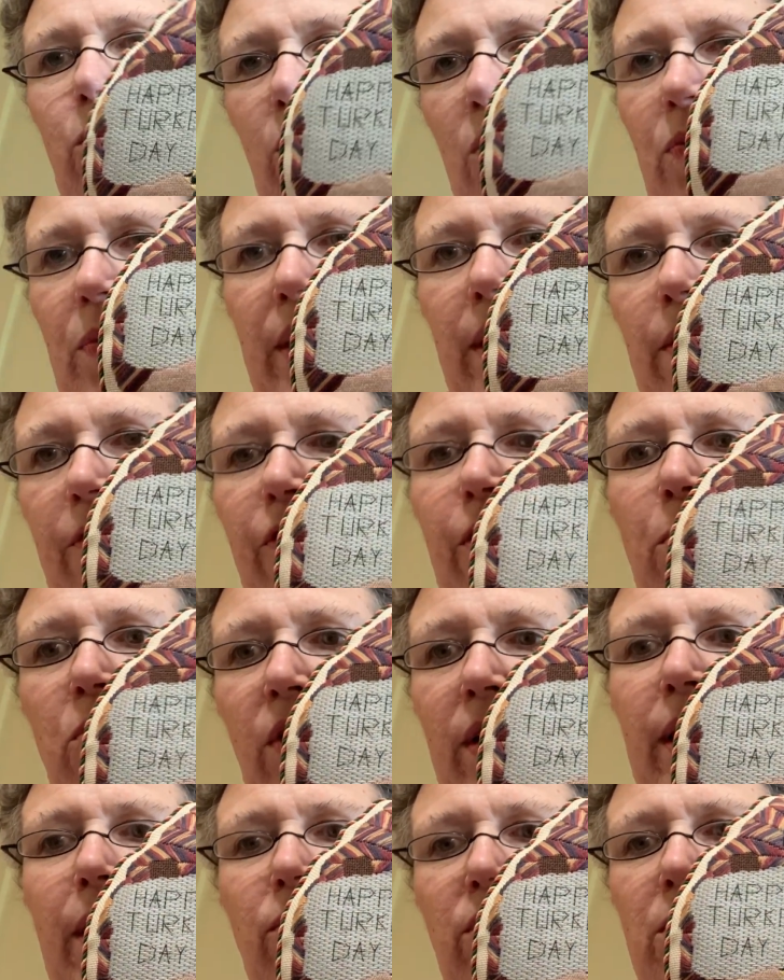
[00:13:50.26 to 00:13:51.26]
was from
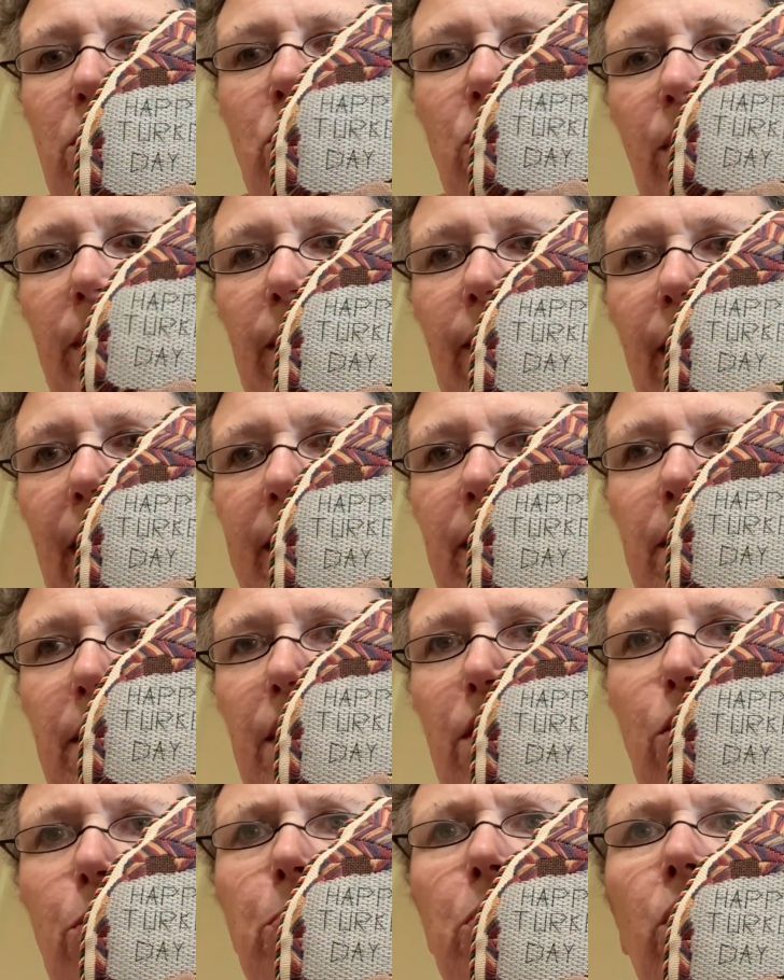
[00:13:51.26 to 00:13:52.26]
when I was doing a lot of
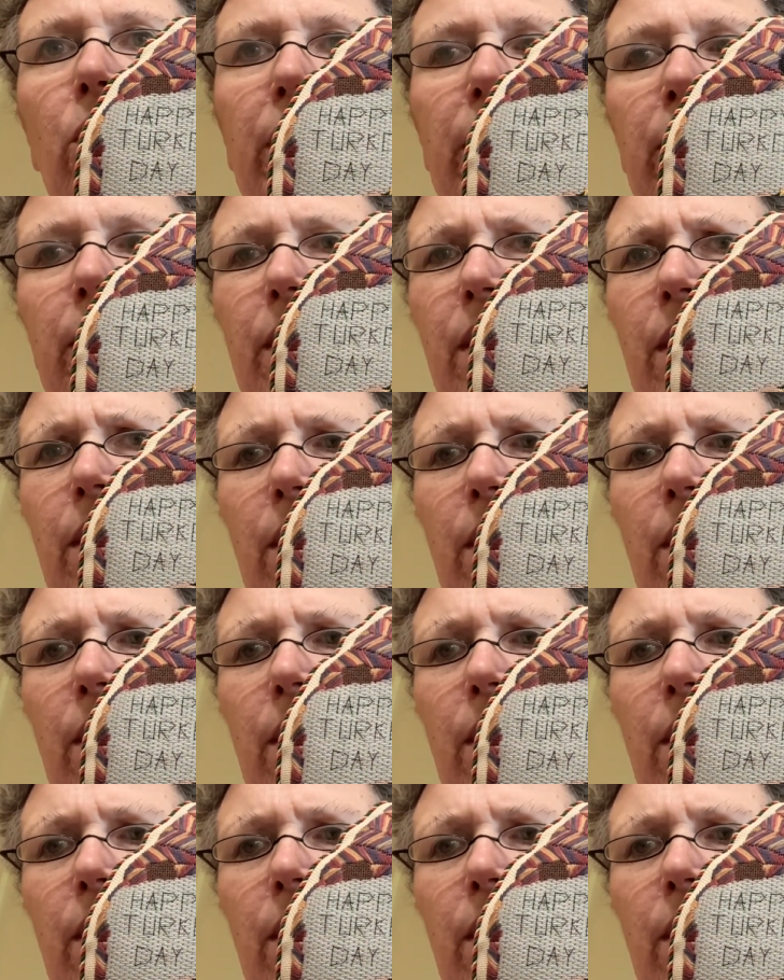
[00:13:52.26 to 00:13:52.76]
needlepoint